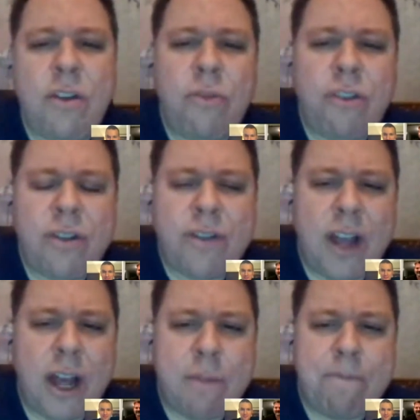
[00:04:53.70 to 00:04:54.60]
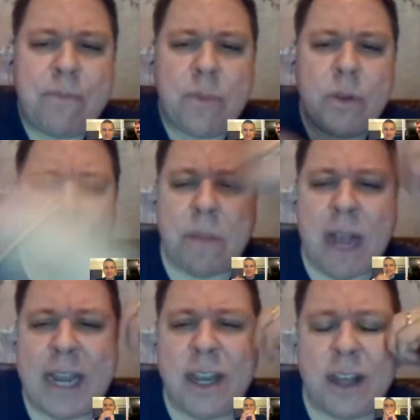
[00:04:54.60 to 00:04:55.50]
just
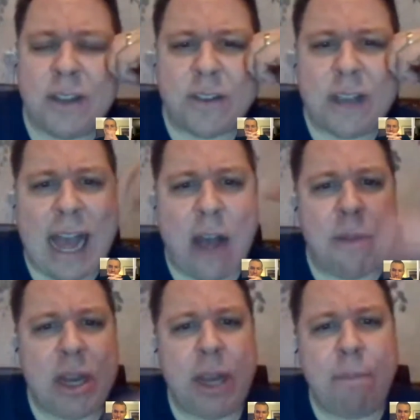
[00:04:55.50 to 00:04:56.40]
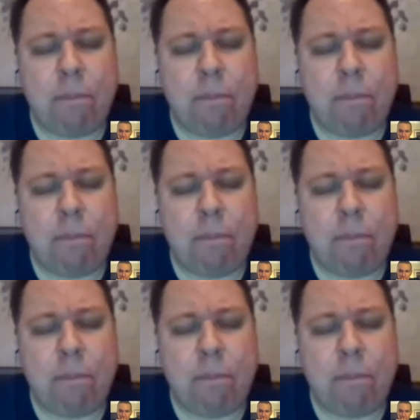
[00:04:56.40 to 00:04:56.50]
remind us how many